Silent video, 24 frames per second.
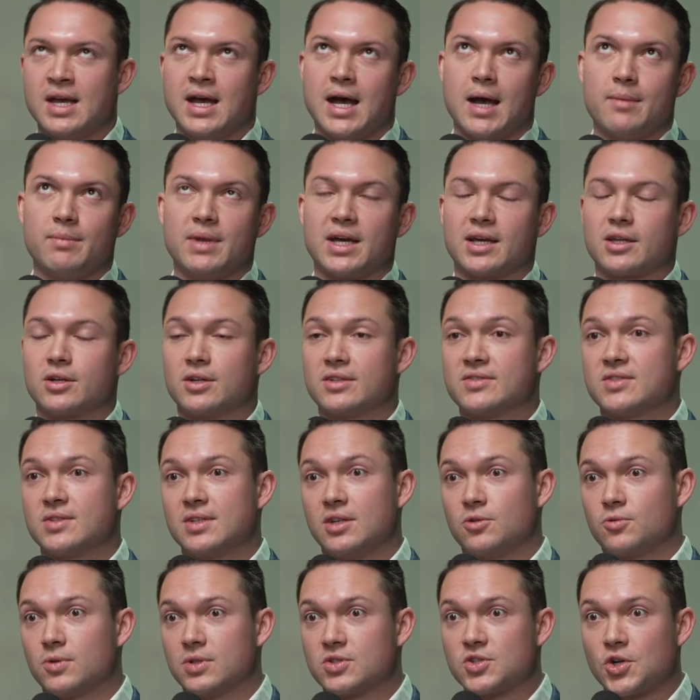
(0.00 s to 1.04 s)
I'm not going to
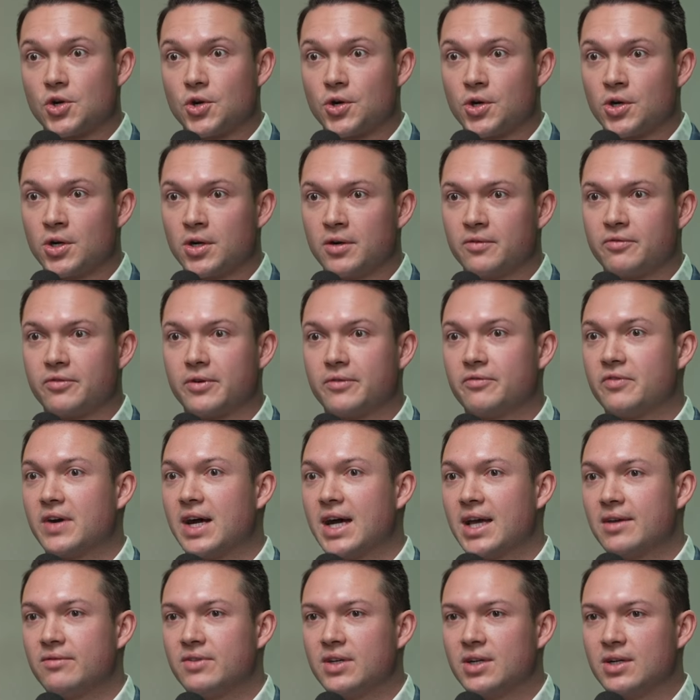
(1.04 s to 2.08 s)
see a return for
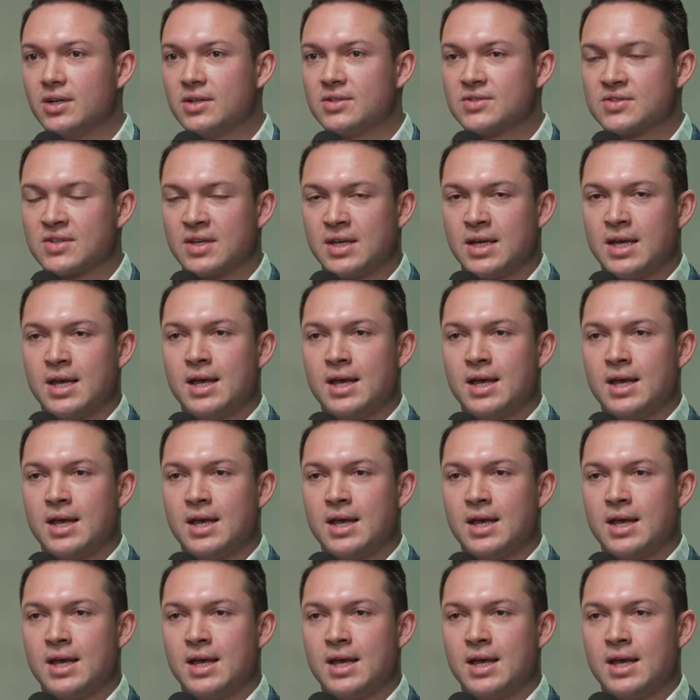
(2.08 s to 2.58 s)
5 years.